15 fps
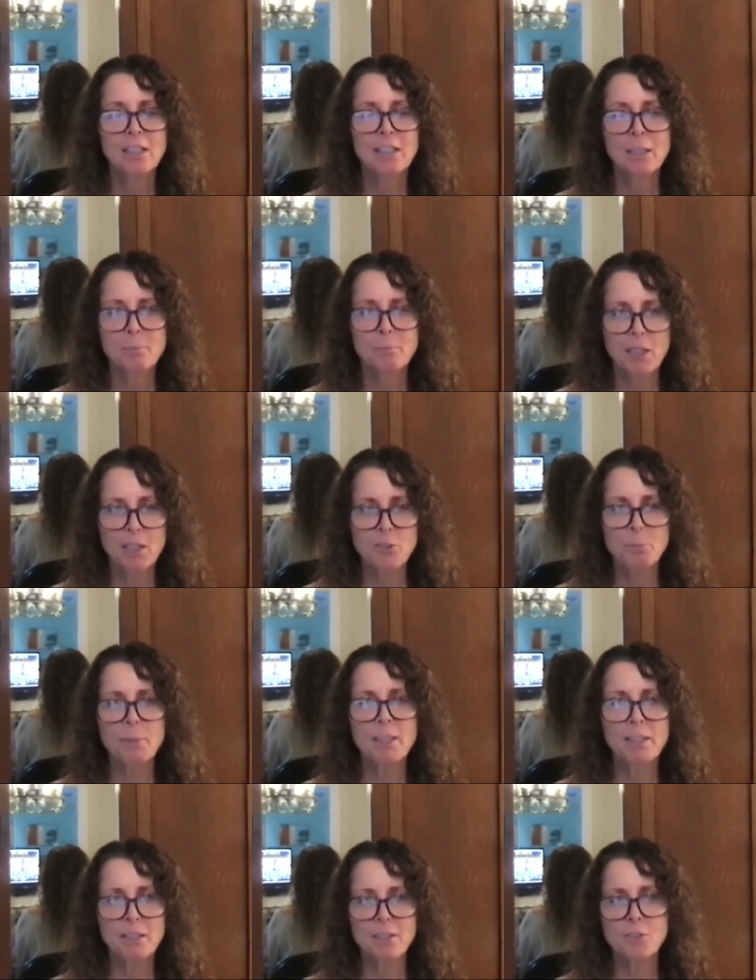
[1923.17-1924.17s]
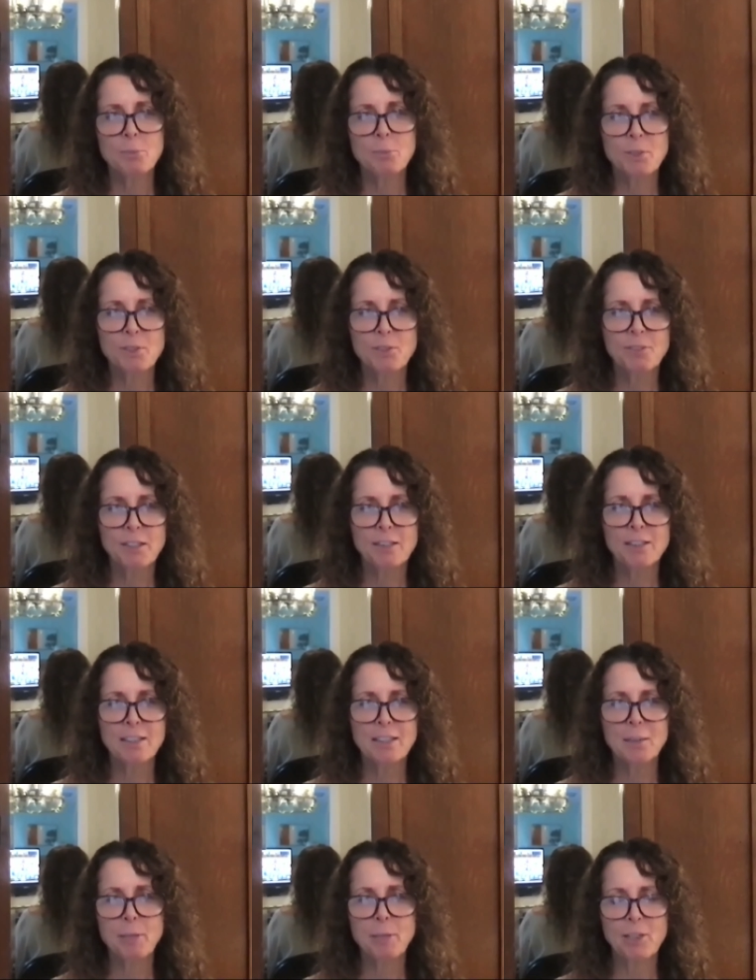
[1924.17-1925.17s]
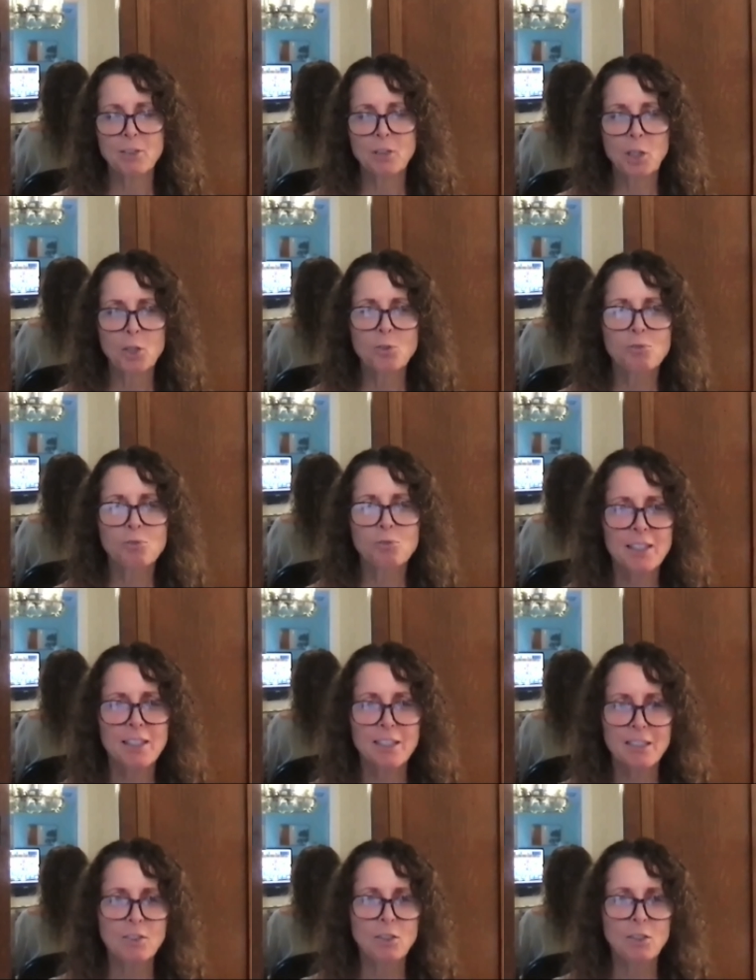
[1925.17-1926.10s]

I'm not speaking specifically about COVID.